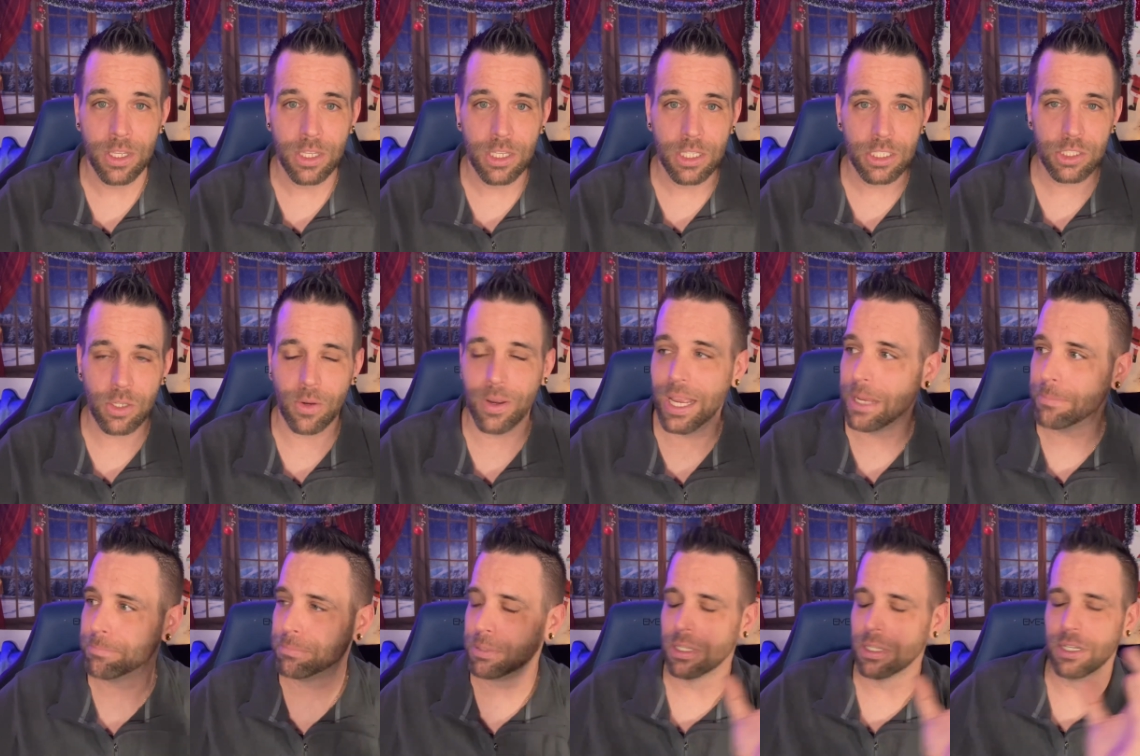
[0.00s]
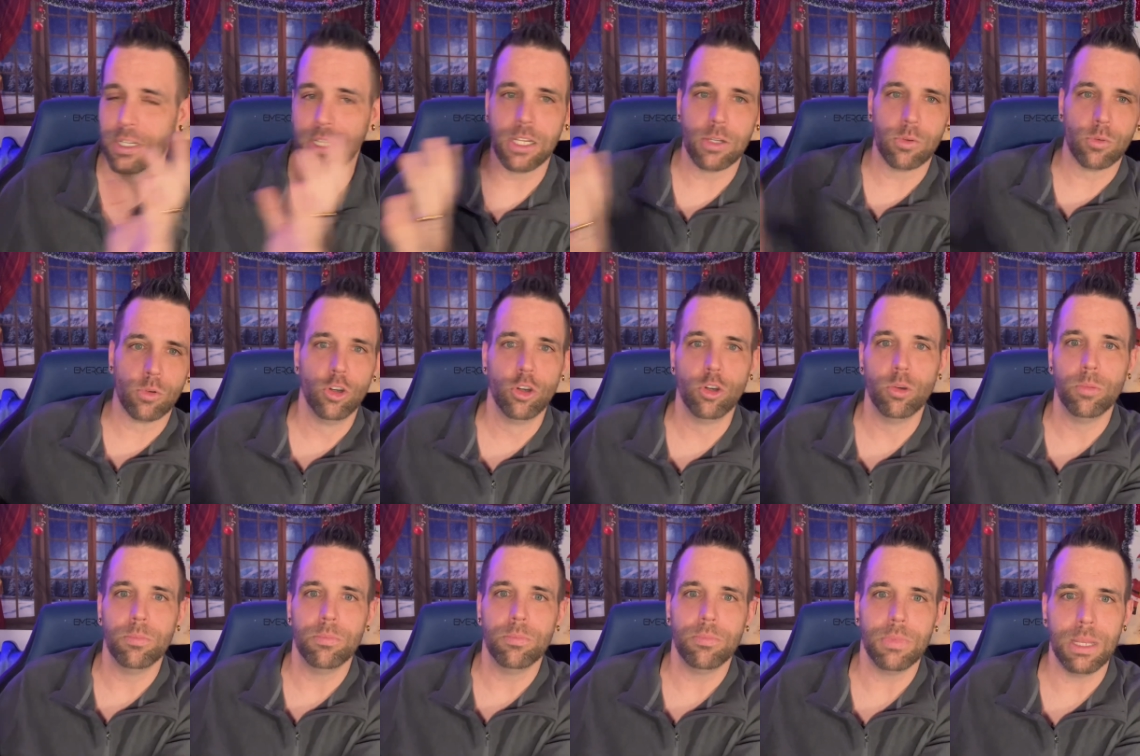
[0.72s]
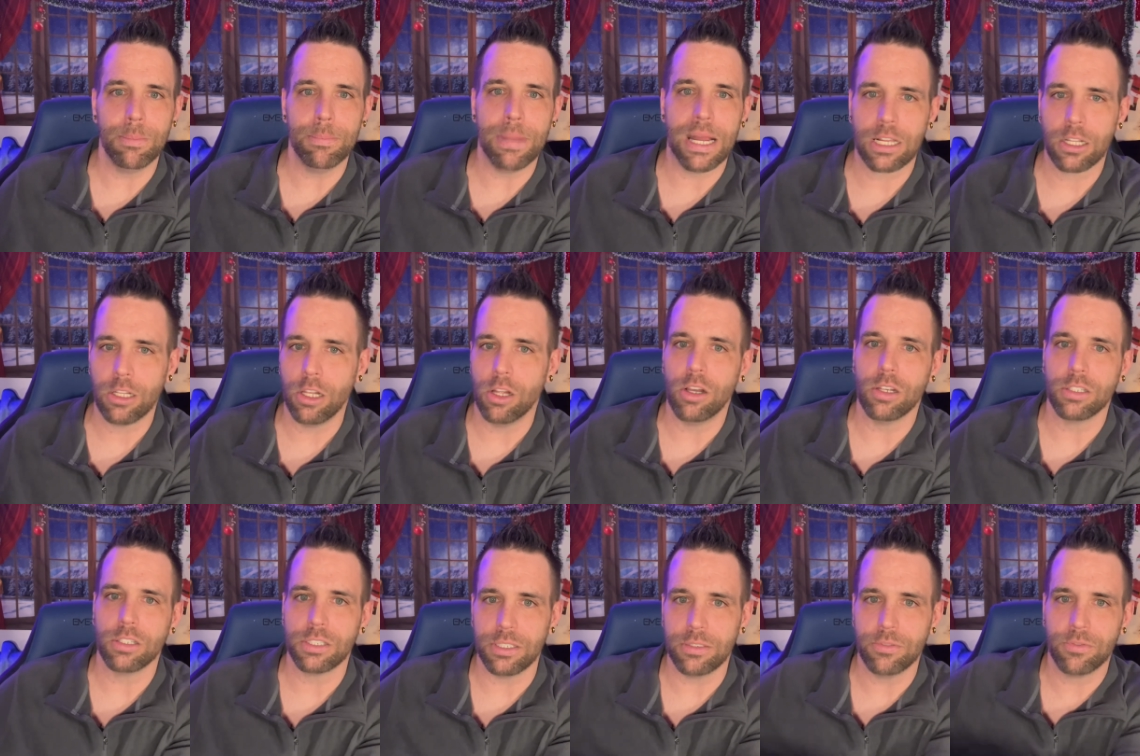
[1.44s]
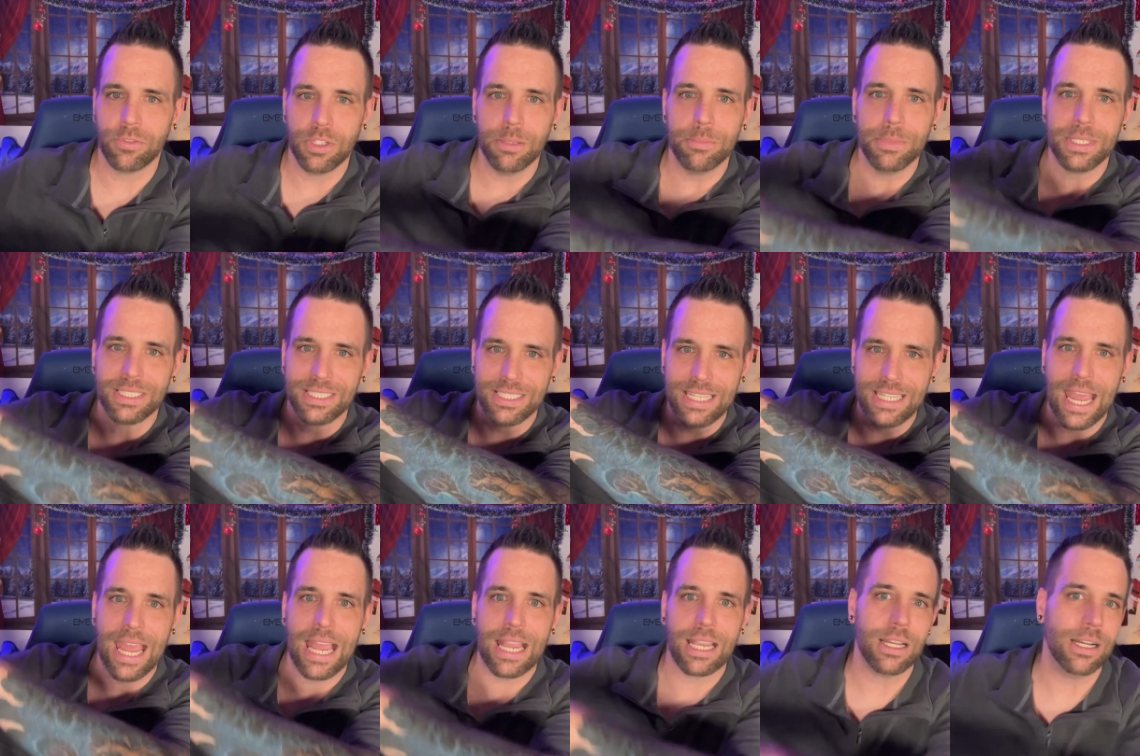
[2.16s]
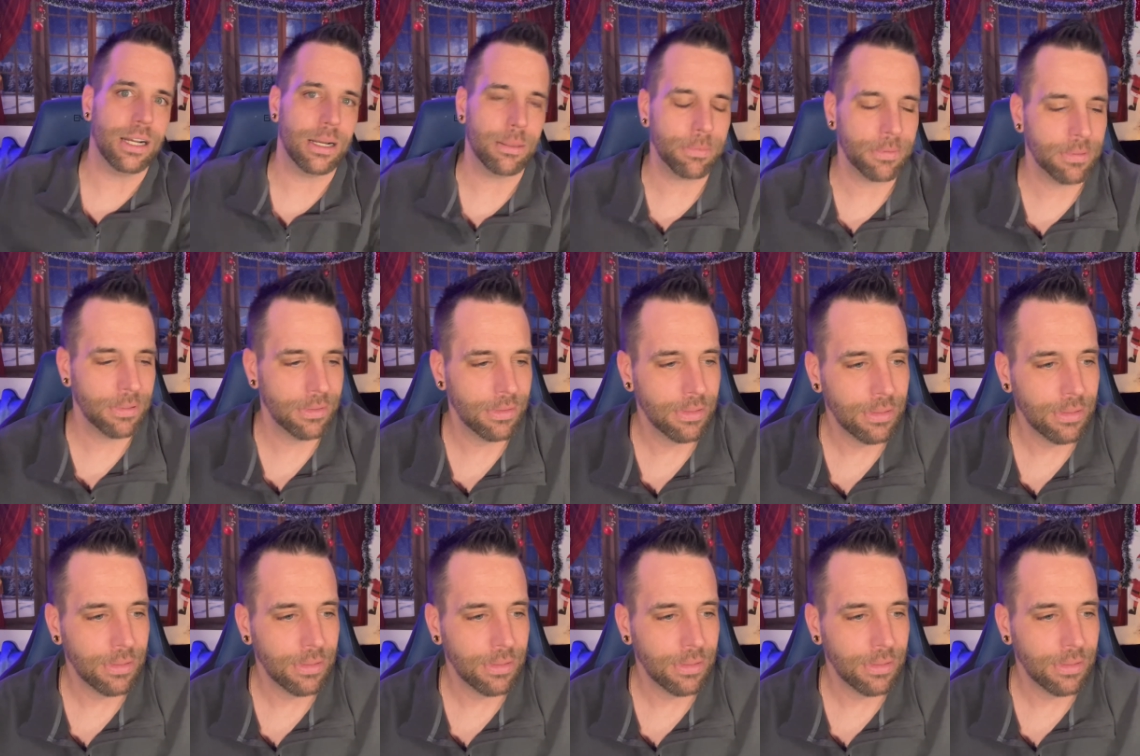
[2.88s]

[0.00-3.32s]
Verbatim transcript: So I had plenty of room in my closet for them to stack up.